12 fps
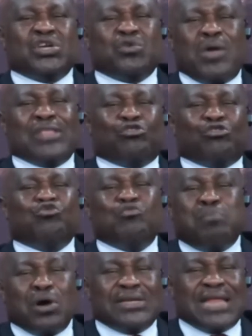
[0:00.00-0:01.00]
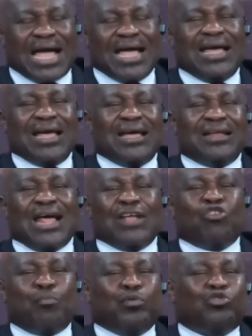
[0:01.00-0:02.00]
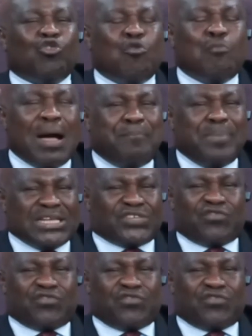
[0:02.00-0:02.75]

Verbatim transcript: to do border, now to put human beings for